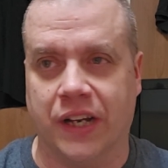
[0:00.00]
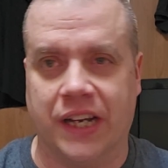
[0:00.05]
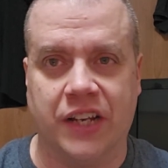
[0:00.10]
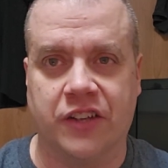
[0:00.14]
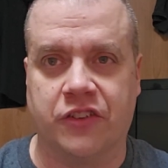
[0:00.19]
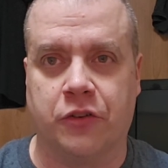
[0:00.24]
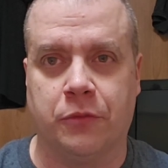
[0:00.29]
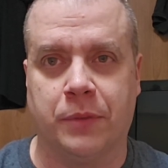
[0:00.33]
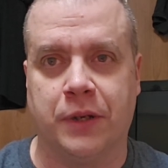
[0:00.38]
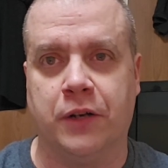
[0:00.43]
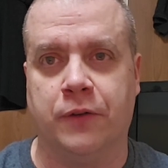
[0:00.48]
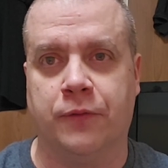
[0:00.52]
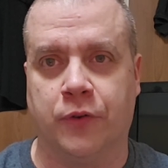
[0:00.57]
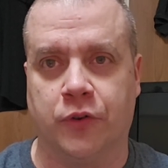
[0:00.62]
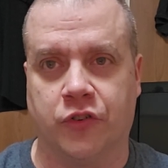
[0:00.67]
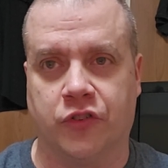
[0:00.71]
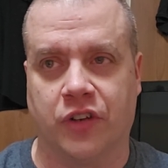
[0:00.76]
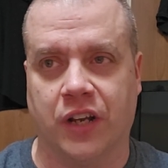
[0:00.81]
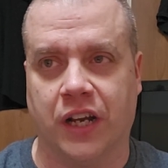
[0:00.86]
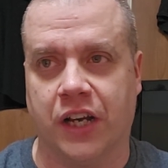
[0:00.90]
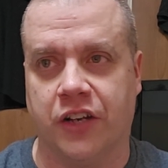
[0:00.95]
It's a Beautiful
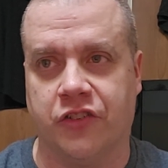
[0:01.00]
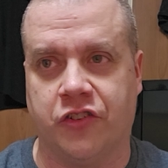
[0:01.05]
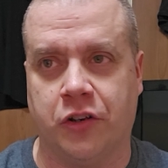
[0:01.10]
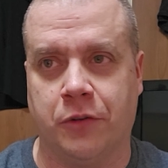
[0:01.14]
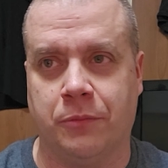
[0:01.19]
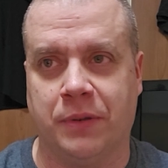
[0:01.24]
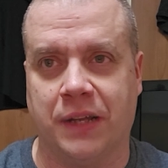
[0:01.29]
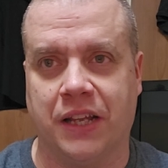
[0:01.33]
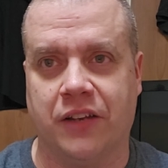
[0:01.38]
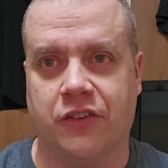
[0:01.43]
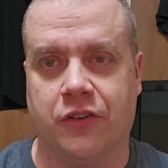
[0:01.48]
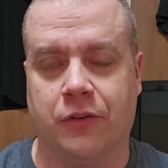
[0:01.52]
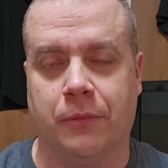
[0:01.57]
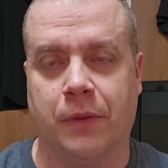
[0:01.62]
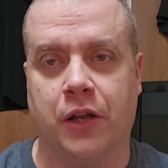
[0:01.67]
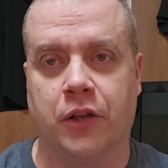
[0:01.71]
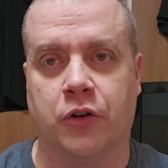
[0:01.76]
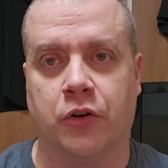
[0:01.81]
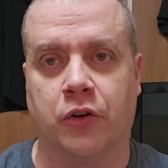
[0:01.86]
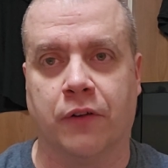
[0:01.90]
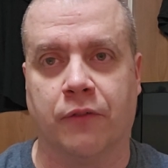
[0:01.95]
Sight. She plays the
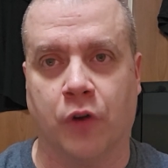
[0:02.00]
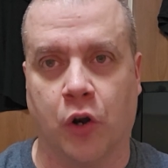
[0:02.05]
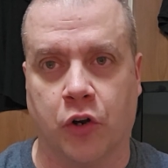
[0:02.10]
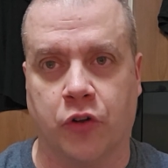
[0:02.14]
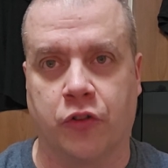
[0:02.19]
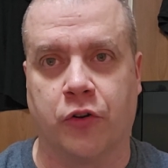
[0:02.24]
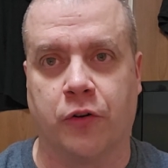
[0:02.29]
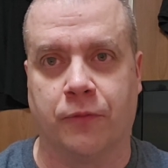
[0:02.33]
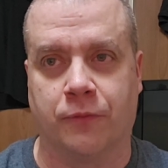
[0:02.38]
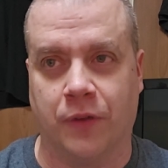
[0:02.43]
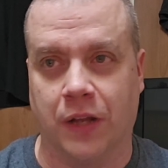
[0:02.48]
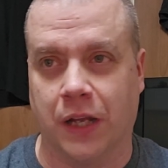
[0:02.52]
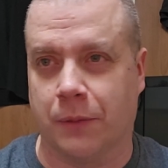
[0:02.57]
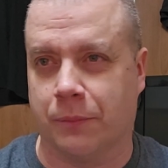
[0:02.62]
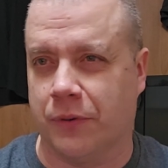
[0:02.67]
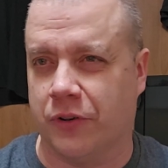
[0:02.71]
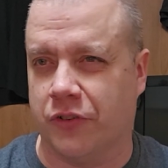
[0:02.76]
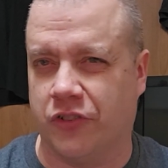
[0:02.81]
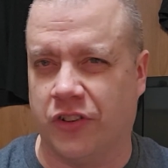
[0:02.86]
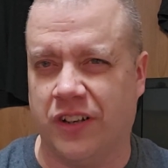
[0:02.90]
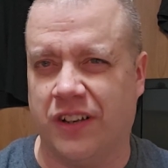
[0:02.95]
mother of Arthur Fleck,
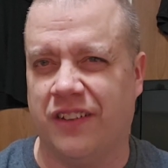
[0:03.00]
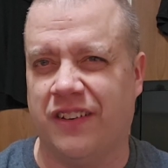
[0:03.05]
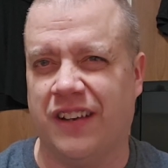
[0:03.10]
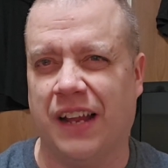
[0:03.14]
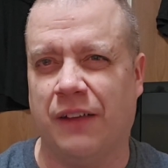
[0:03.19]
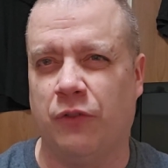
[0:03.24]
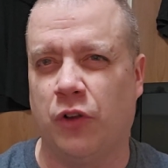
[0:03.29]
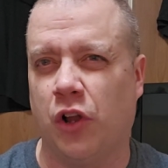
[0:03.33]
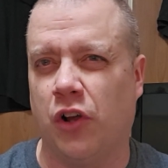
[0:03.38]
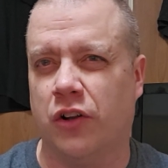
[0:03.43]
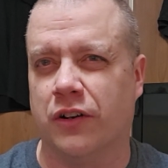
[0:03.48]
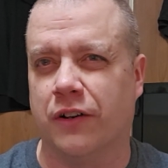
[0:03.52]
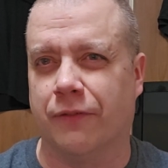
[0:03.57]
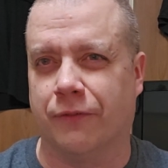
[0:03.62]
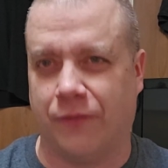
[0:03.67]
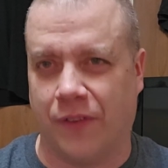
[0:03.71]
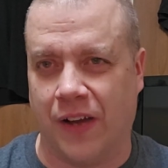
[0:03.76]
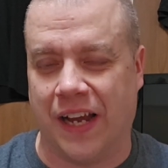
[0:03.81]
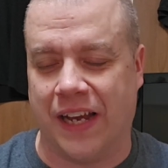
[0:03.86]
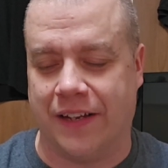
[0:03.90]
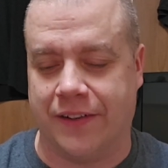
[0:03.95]
but she doesn't have long to
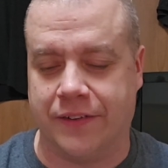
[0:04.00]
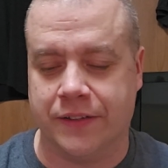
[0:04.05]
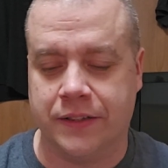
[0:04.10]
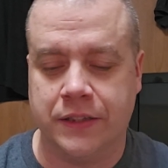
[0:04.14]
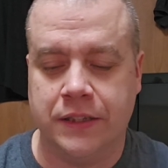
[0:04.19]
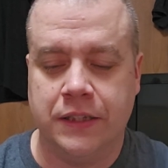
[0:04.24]
fight.